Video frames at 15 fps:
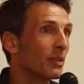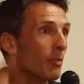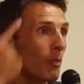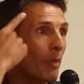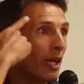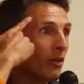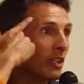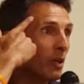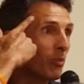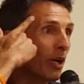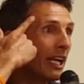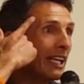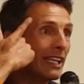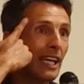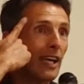The mammalian
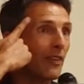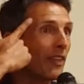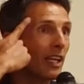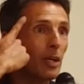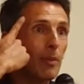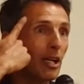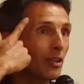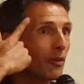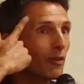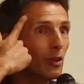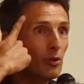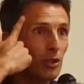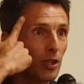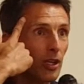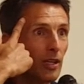brain can't think about the
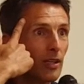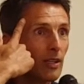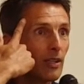future.